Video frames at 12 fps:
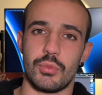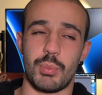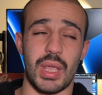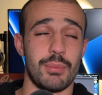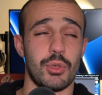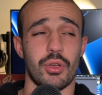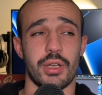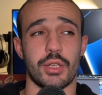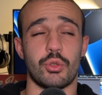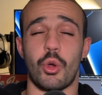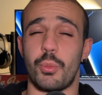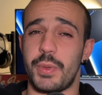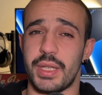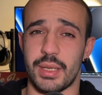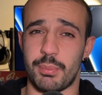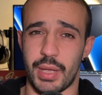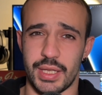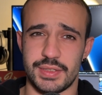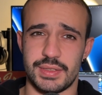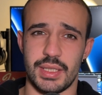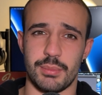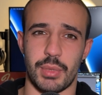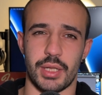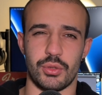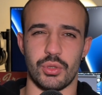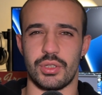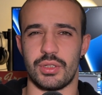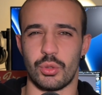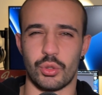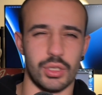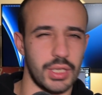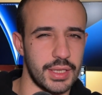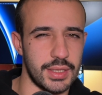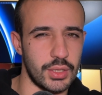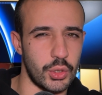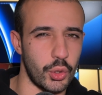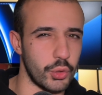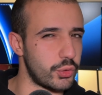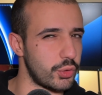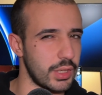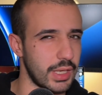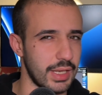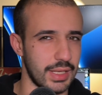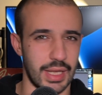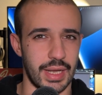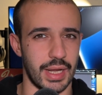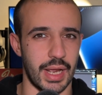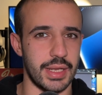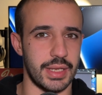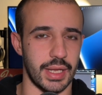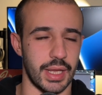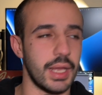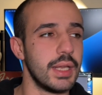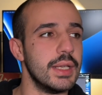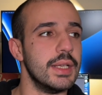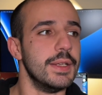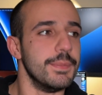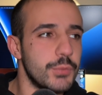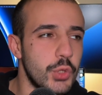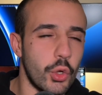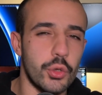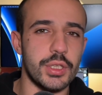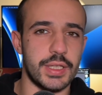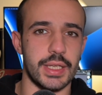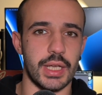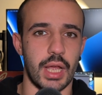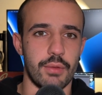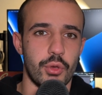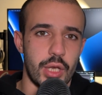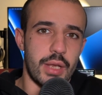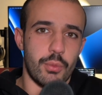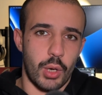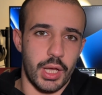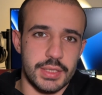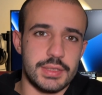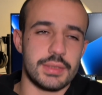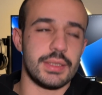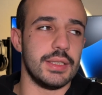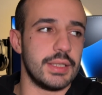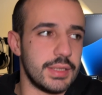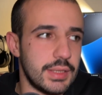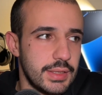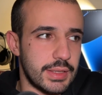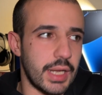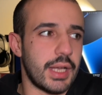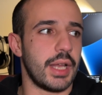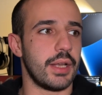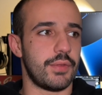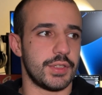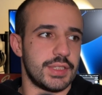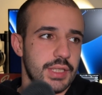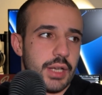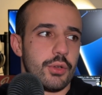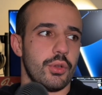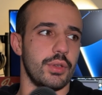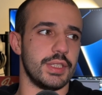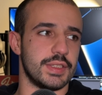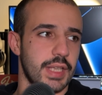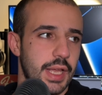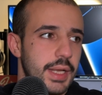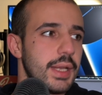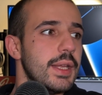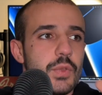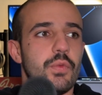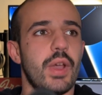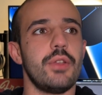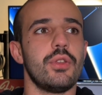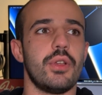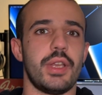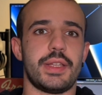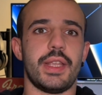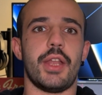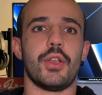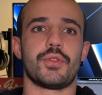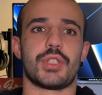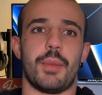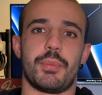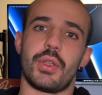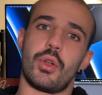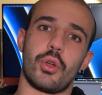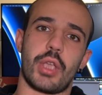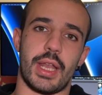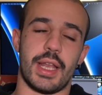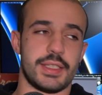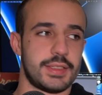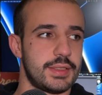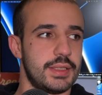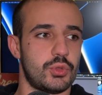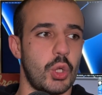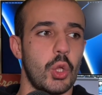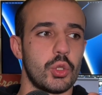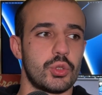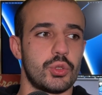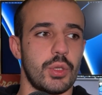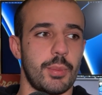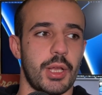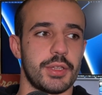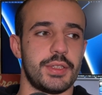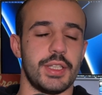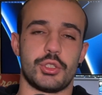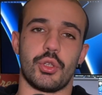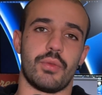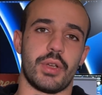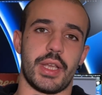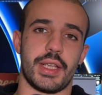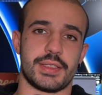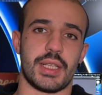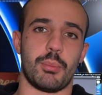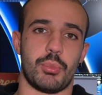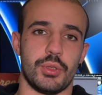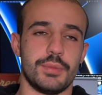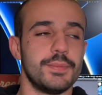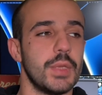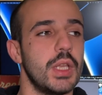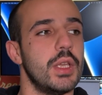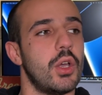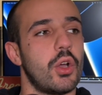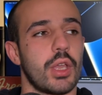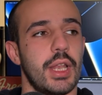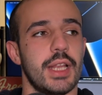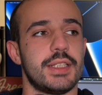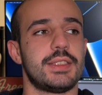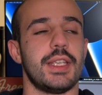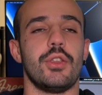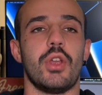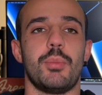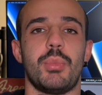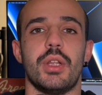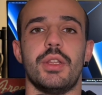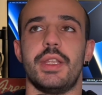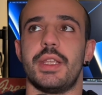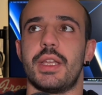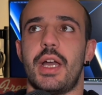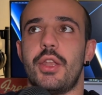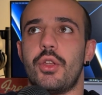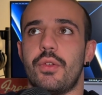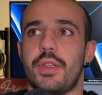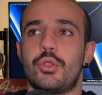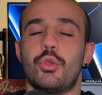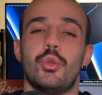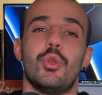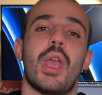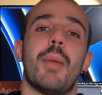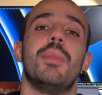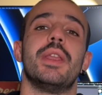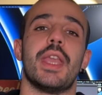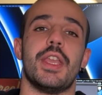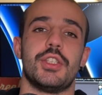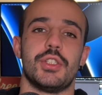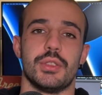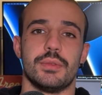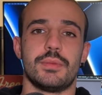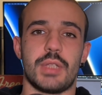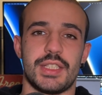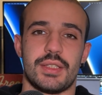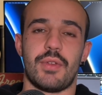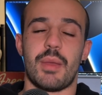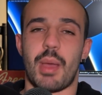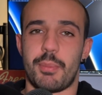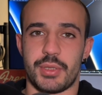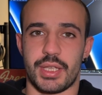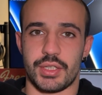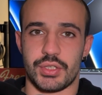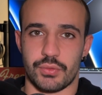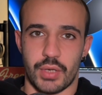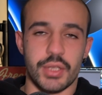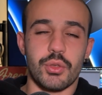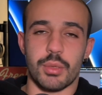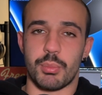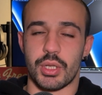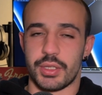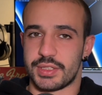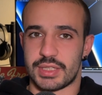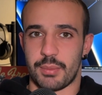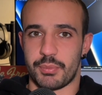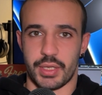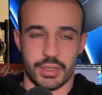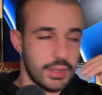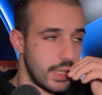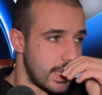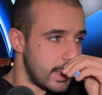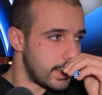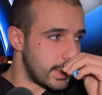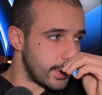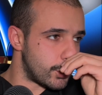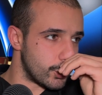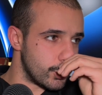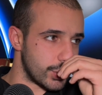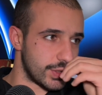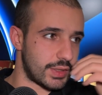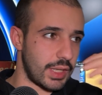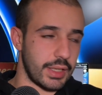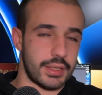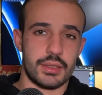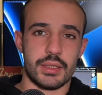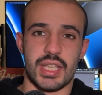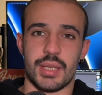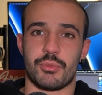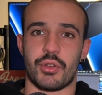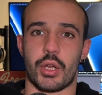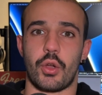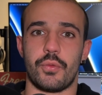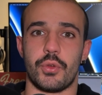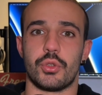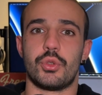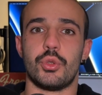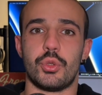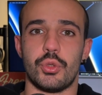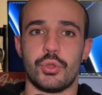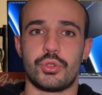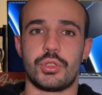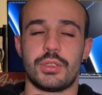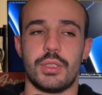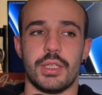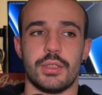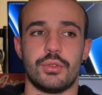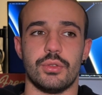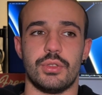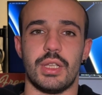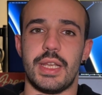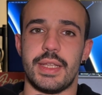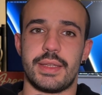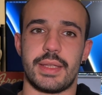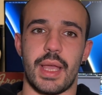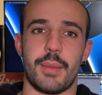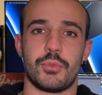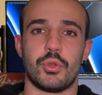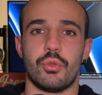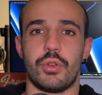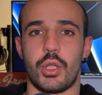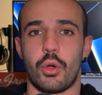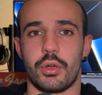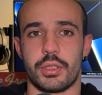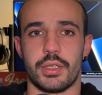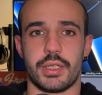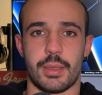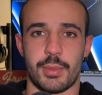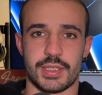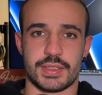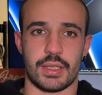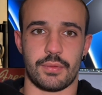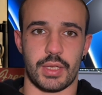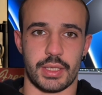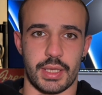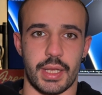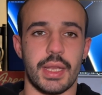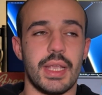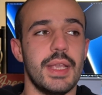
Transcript: Maybe you're not copying and pasting, but you're looking at the code to get an idea. The only thing I would advise in that kind of a scenario is that when you're at the end of something, okay, let's talk about this over an example. Okay, let's say you're building, I don't know, a to-do application as a web application, right? You're building something to just like keep track of your to-dos, to delete them, to reorder them and stuff like that.